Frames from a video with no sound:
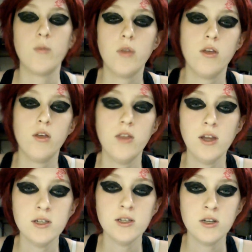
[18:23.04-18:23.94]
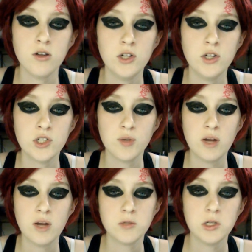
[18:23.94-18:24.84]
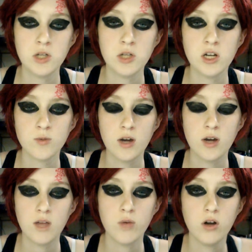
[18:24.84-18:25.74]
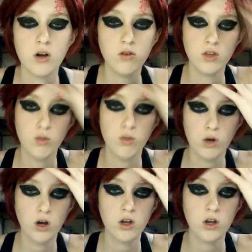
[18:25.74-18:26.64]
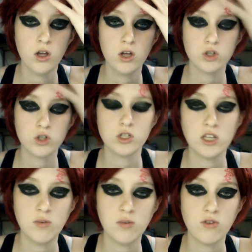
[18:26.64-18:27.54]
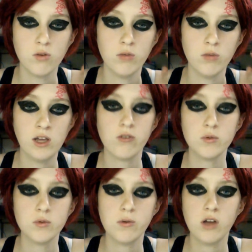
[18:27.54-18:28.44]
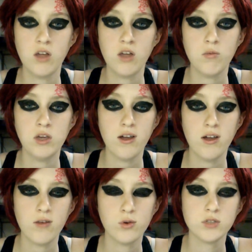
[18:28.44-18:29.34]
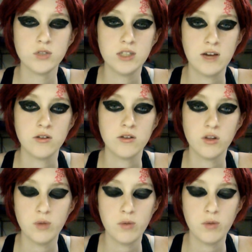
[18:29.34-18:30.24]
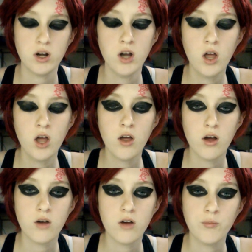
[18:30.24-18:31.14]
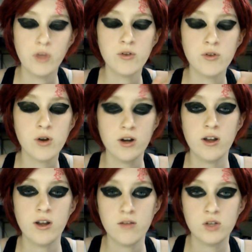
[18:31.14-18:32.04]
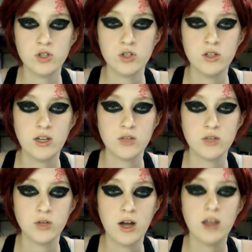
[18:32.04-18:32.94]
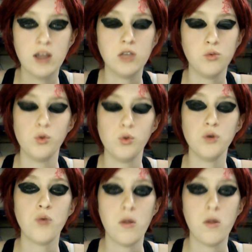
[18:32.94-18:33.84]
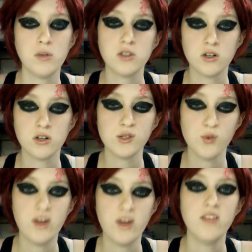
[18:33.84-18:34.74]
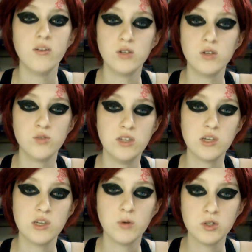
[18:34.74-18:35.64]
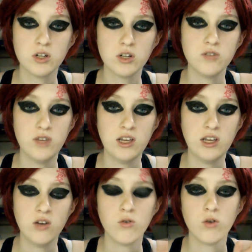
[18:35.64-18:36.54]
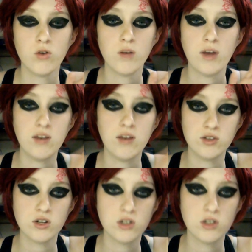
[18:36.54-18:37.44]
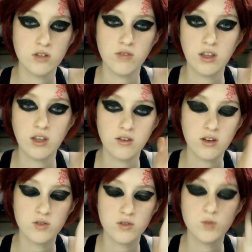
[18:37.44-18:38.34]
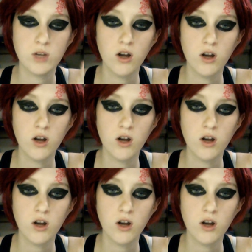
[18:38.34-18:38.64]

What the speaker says: Now, like I said earlier, sometimes I'll use hairspray and put it over the mark just to keep me from smearing it, and B, kind of holds it down a little bit better. If you are at a convention and it's really hot, you will probably start to sweat, which means it will start to fade, or it might even start to kind of smear.